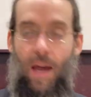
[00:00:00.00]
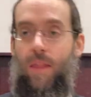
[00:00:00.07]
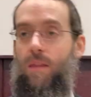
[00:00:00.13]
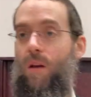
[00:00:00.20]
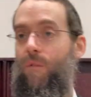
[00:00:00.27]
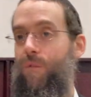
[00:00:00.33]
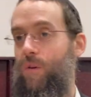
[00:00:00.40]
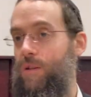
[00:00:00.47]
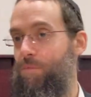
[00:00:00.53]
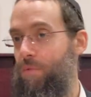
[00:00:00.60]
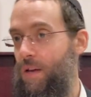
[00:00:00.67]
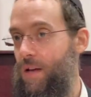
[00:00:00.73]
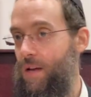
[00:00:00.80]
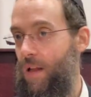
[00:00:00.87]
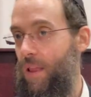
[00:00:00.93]
and therefore it's
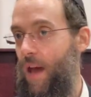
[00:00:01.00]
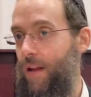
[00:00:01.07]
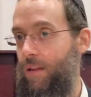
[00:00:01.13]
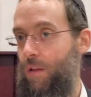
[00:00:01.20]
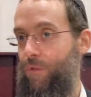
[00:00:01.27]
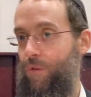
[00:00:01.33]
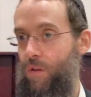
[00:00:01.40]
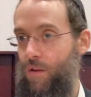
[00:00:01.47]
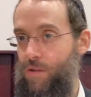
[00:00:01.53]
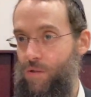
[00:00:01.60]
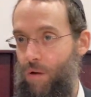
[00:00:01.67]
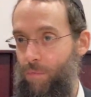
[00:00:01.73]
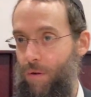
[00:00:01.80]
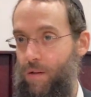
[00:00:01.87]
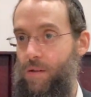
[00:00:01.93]
being collected for the
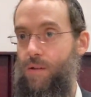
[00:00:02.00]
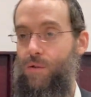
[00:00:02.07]
k'suba.